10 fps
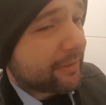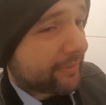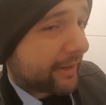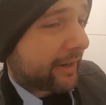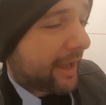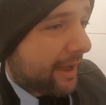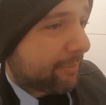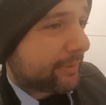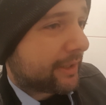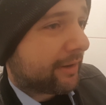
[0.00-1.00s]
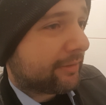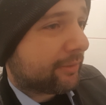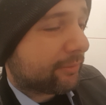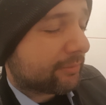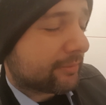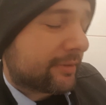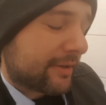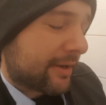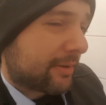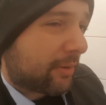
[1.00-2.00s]
That happening, I
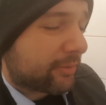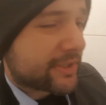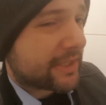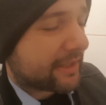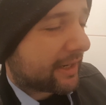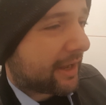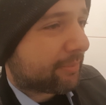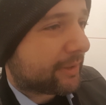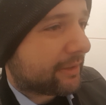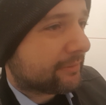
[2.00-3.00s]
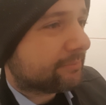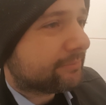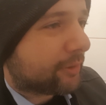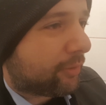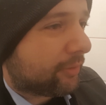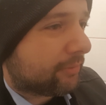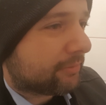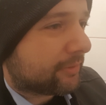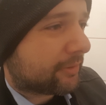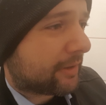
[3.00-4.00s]
don't see that happening all
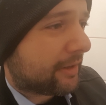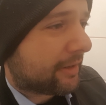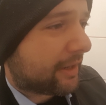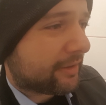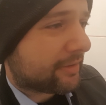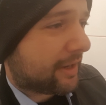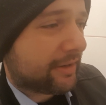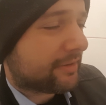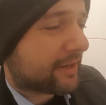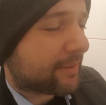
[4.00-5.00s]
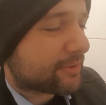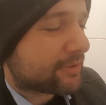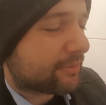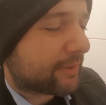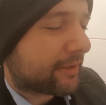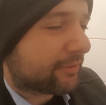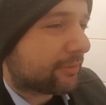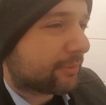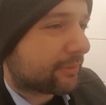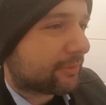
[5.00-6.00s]
in any time soon,
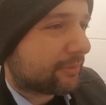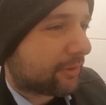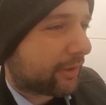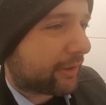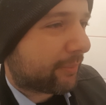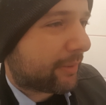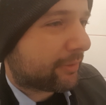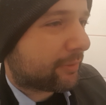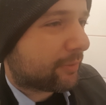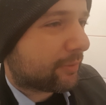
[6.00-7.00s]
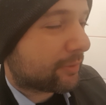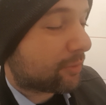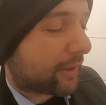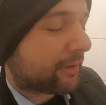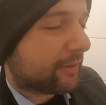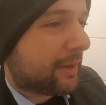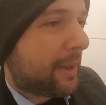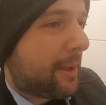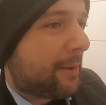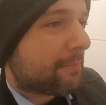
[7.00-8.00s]
because we're talking about quite a
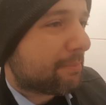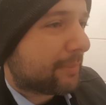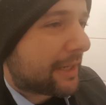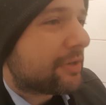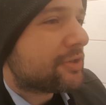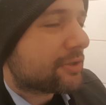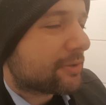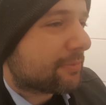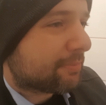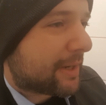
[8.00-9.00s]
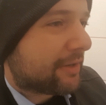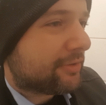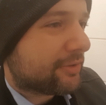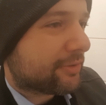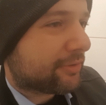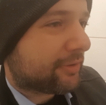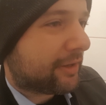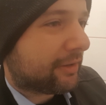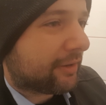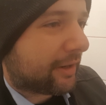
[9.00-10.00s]
major
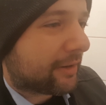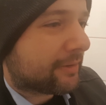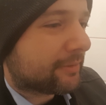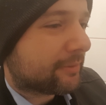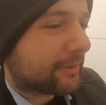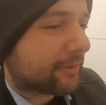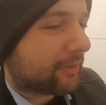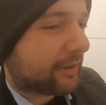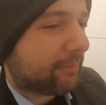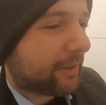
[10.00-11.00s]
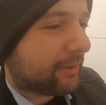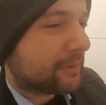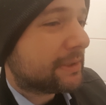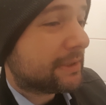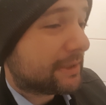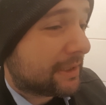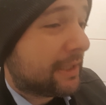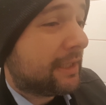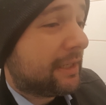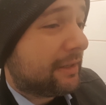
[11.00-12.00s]
thing here. We're talking about
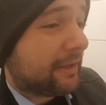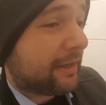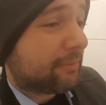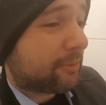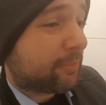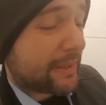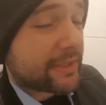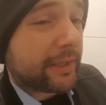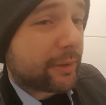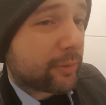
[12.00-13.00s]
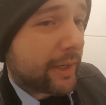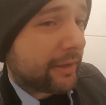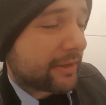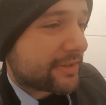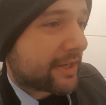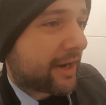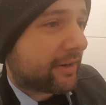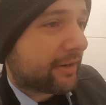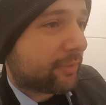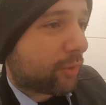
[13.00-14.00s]
basically creating a
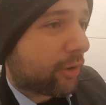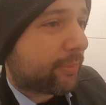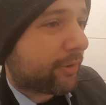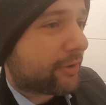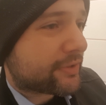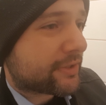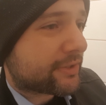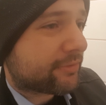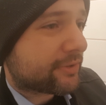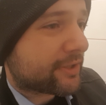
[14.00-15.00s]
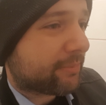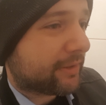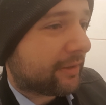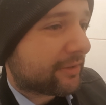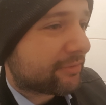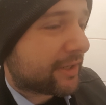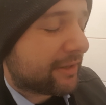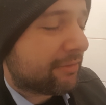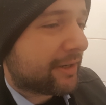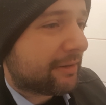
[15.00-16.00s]
standard work process for something that is
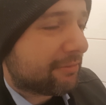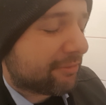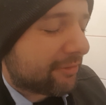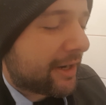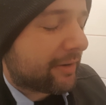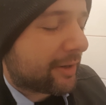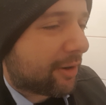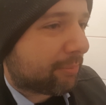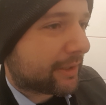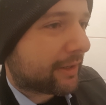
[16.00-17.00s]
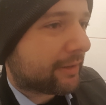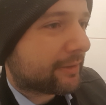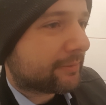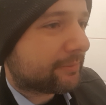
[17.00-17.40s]
very, very, very complicated.